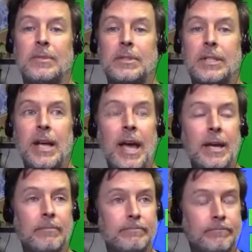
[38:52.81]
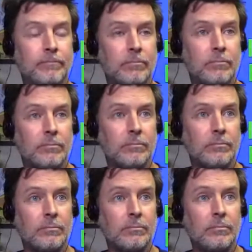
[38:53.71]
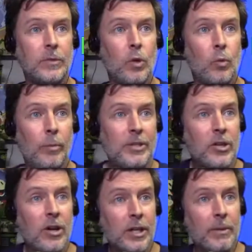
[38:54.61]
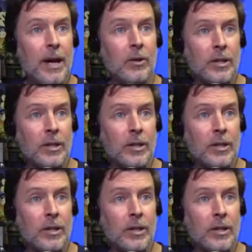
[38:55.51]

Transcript: Today, we'll be talking about